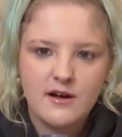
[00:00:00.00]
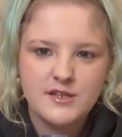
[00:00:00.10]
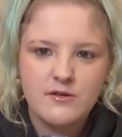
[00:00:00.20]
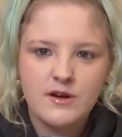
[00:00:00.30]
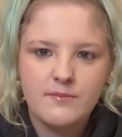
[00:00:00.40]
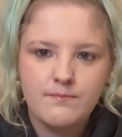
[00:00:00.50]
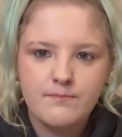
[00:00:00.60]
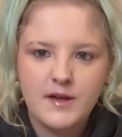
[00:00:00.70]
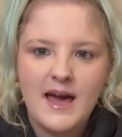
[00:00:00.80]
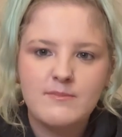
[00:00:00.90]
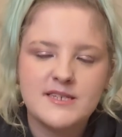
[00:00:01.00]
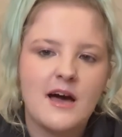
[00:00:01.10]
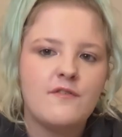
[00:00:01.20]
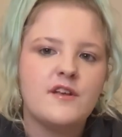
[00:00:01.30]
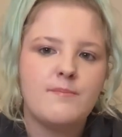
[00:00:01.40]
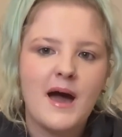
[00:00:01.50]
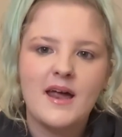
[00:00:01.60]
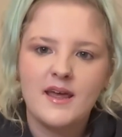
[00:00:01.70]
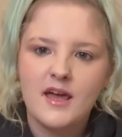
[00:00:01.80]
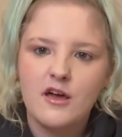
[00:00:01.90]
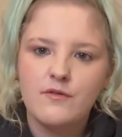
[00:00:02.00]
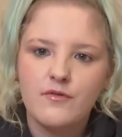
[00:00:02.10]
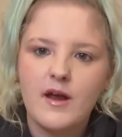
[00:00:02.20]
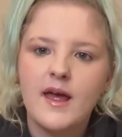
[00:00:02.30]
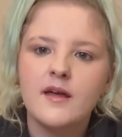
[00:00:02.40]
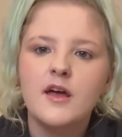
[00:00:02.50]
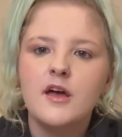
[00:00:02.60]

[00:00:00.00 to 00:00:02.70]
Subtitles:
I don't want to get myself in a panic over it,